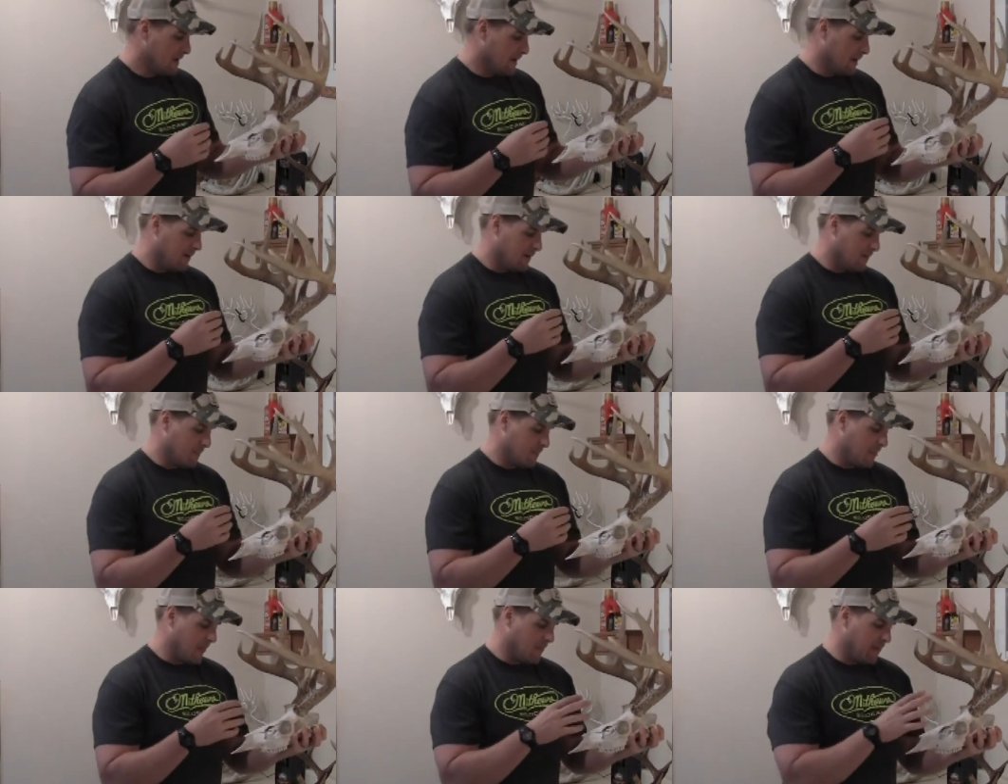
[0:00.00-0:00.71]

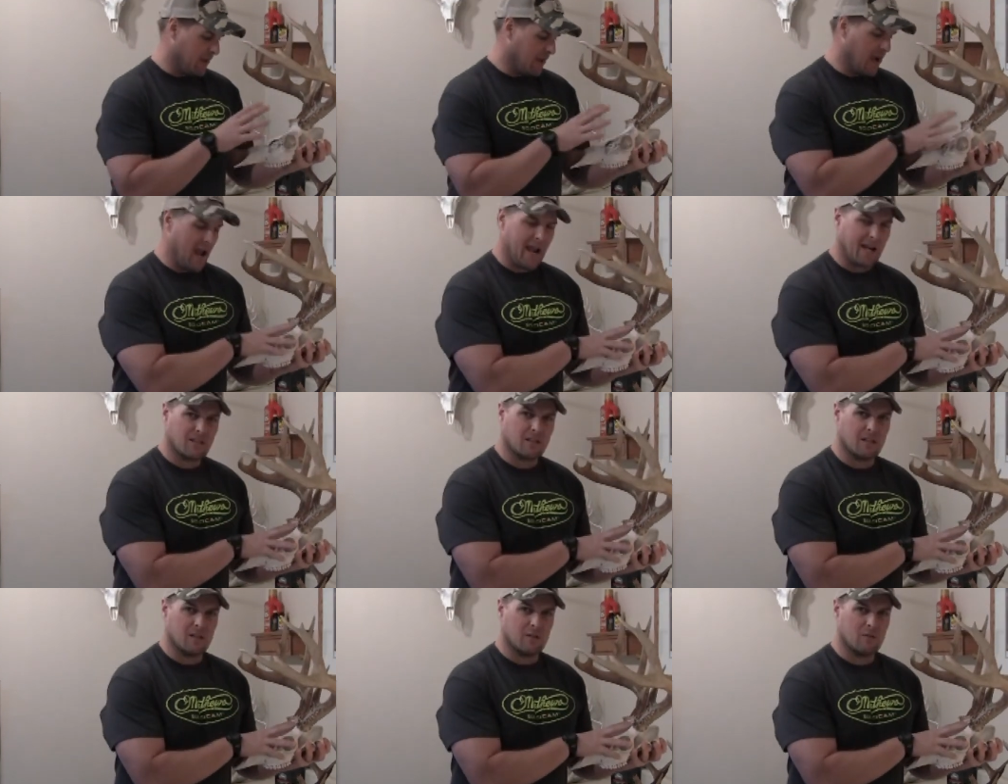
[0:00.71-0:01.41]
I think I
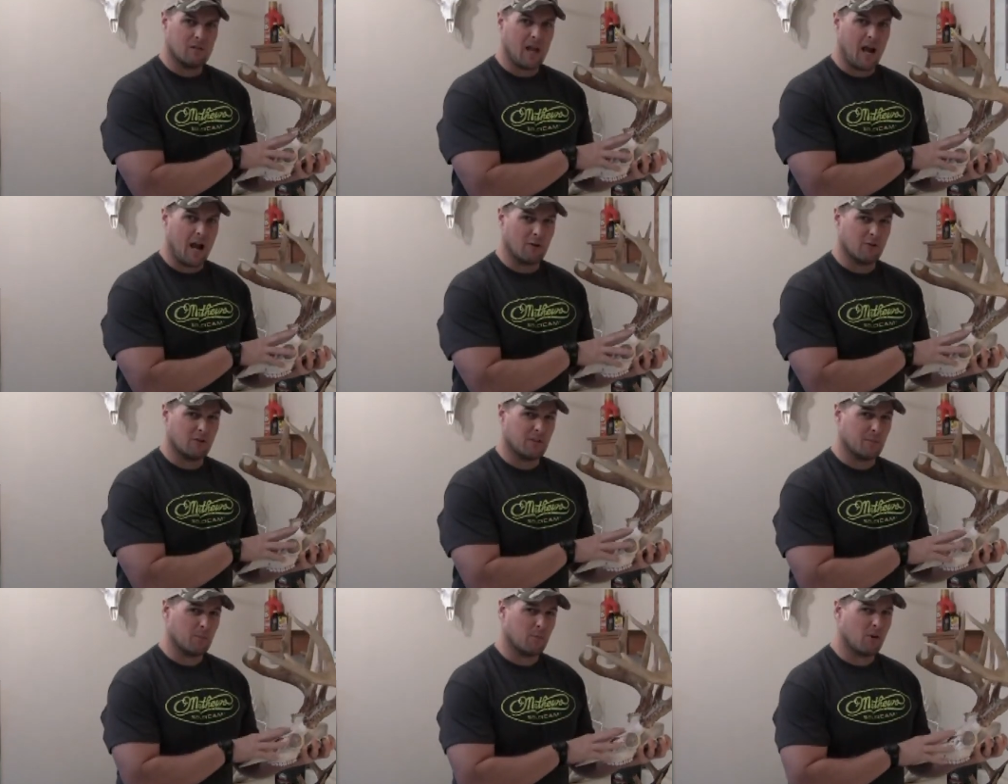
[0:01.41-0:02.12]
actually used
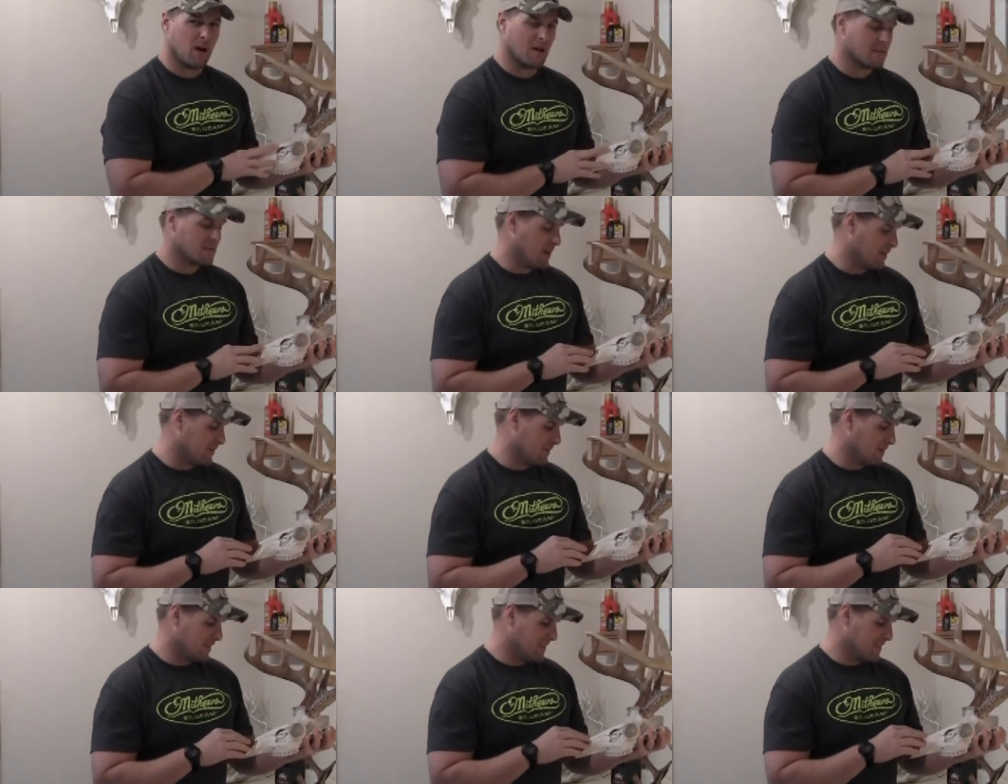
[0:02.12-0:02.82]
hydrogen
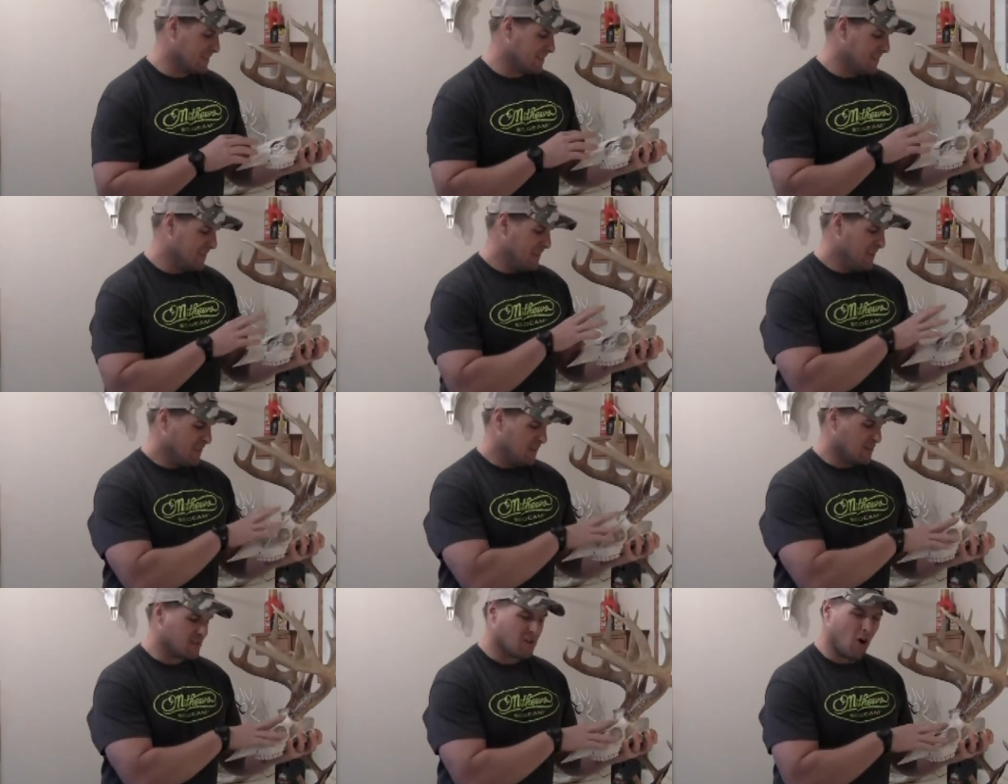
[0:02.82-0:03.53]
peroxide on this.
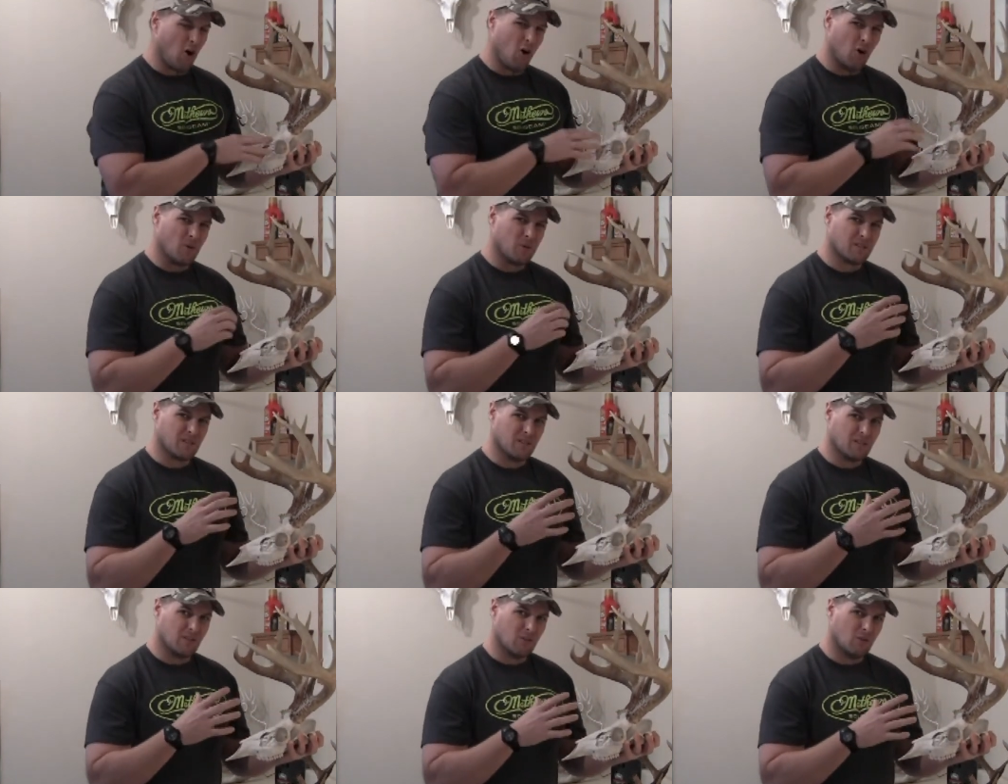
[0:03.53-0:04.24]
The skull
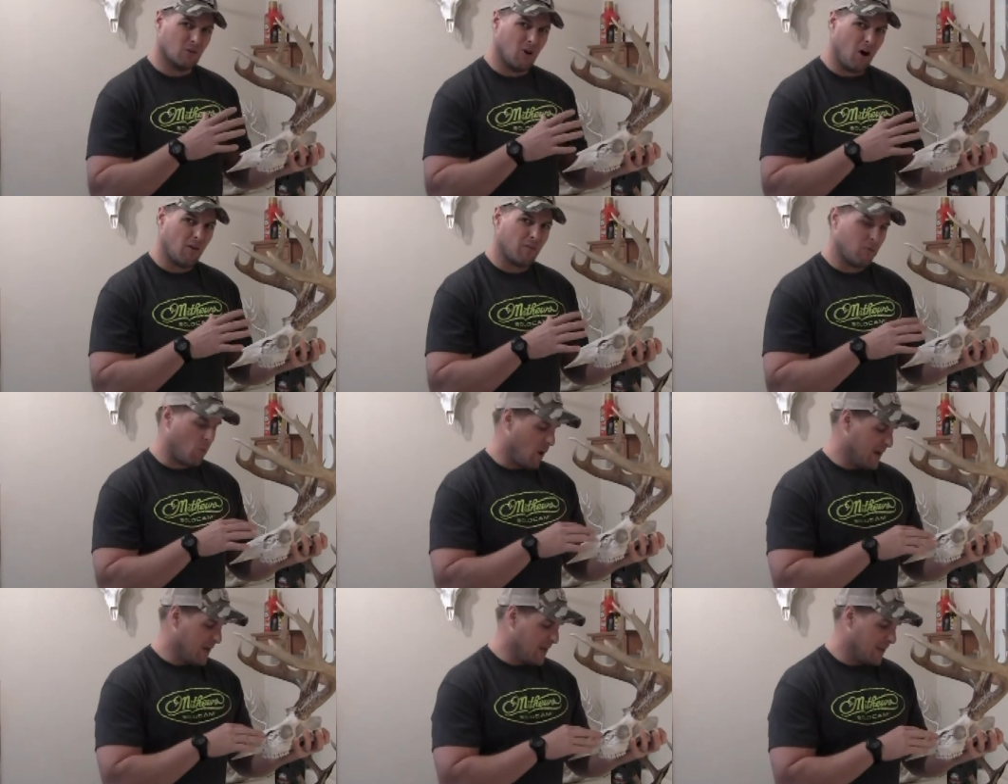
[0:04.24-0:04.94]
was a little
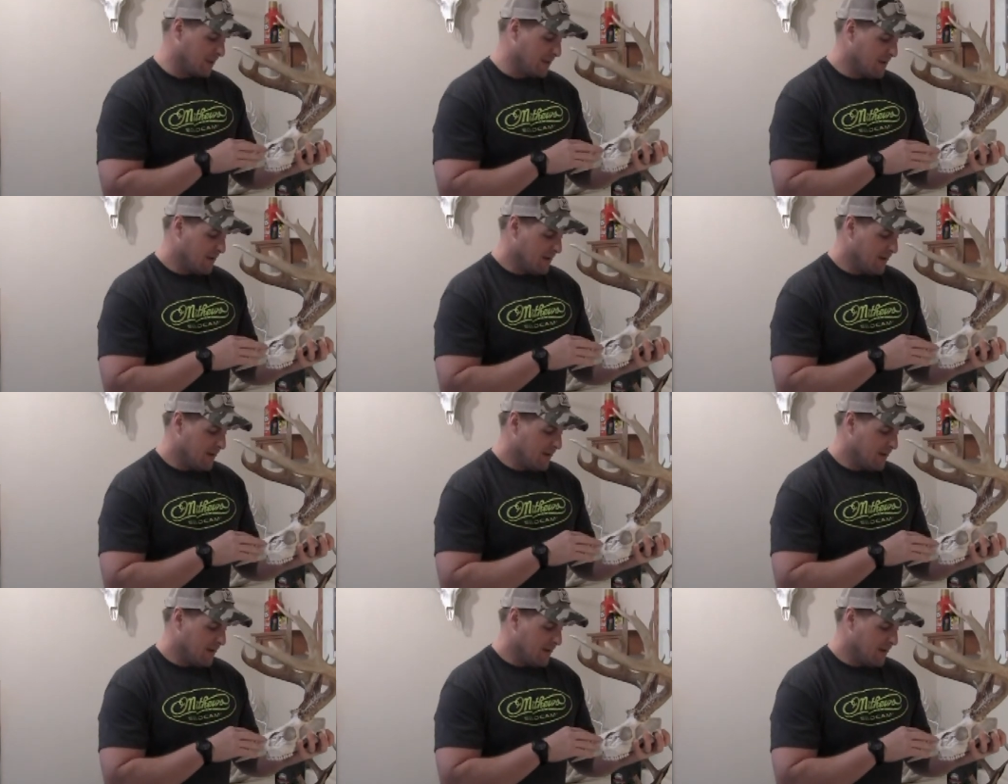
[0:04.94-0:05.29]
off-white.